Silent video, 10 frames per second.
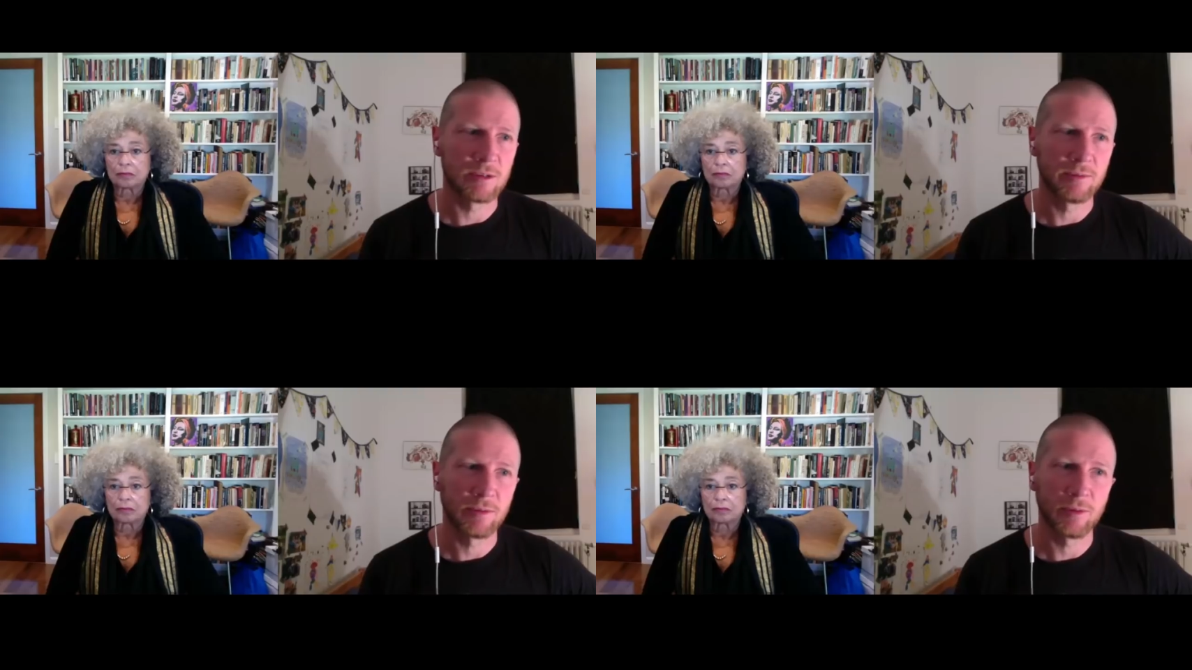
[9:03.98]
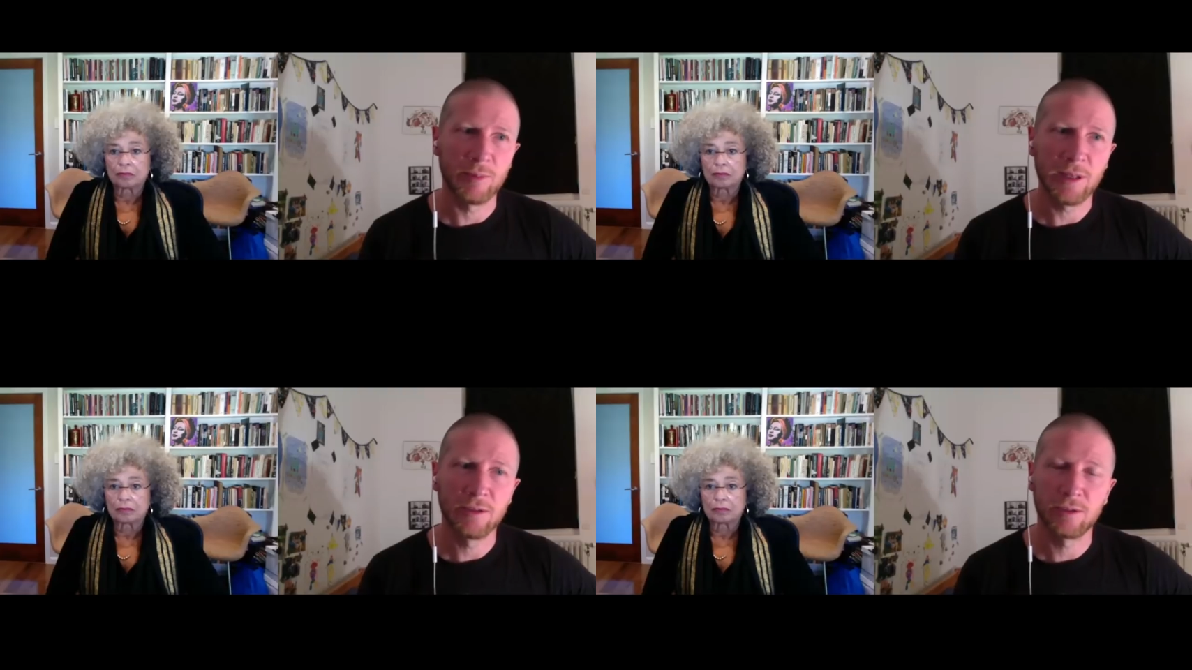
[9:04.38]
Speaker 1: for the
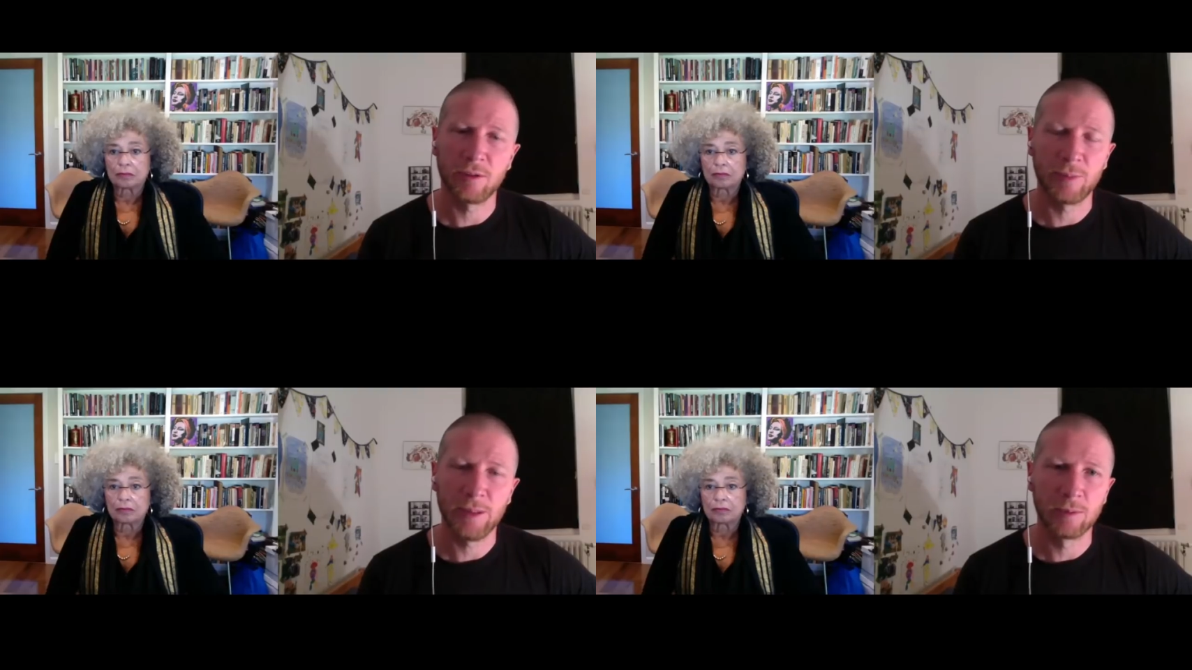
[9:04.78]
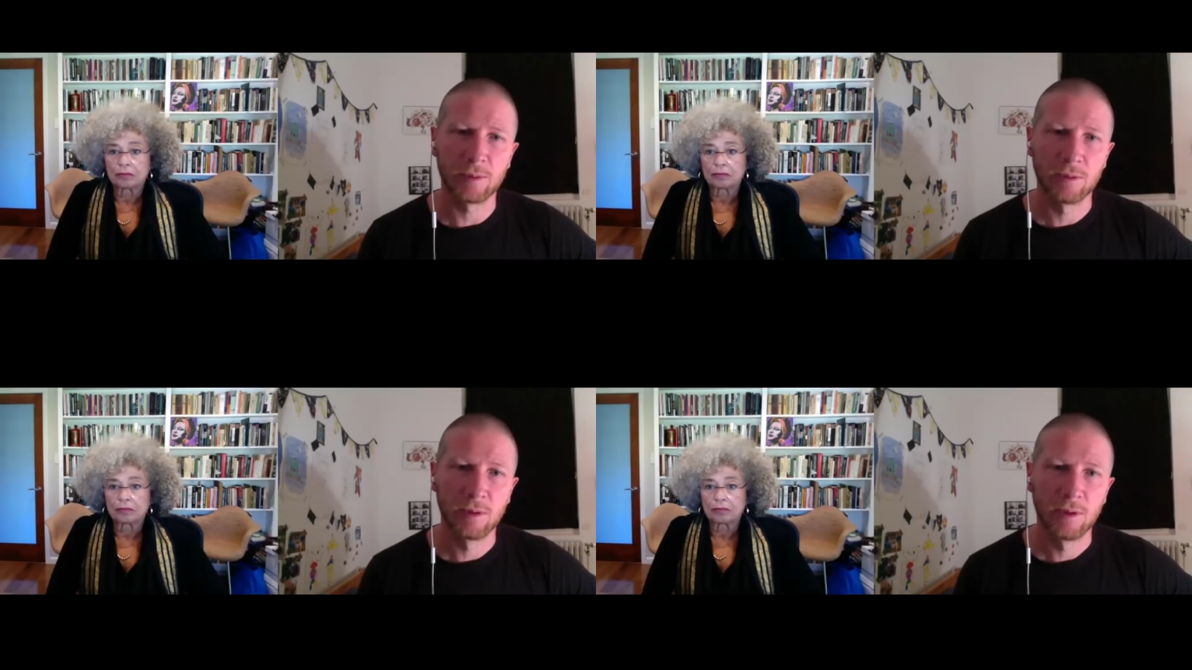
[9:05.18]
millions of
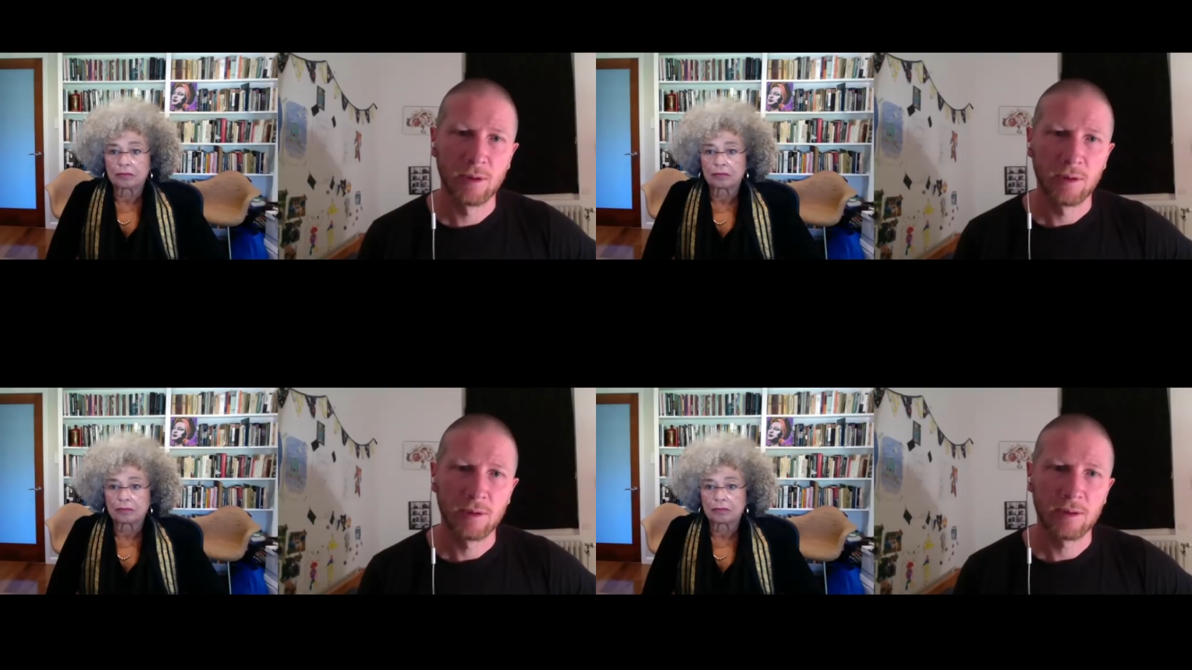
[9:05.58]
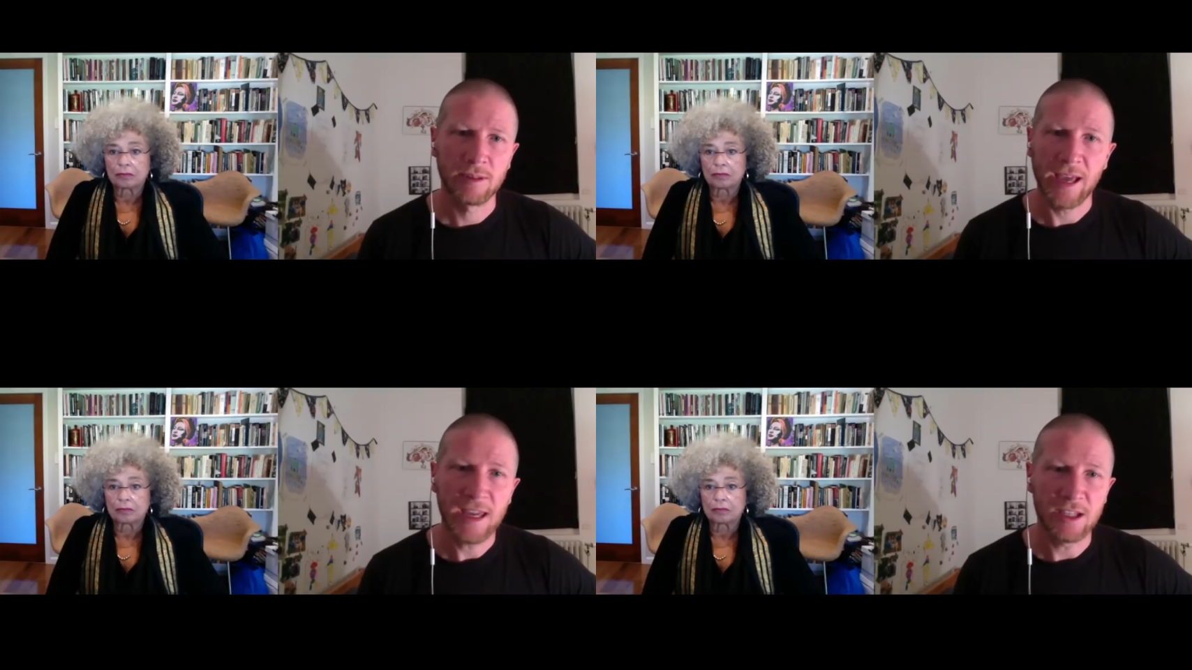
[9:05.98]
people
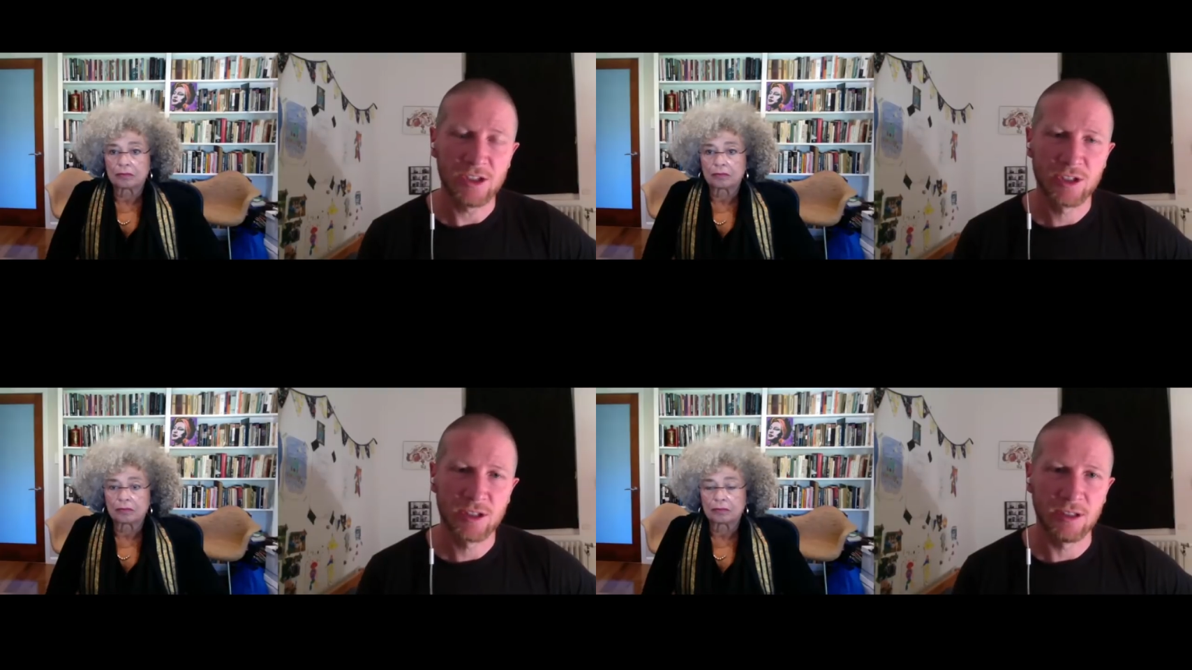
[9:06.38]
caged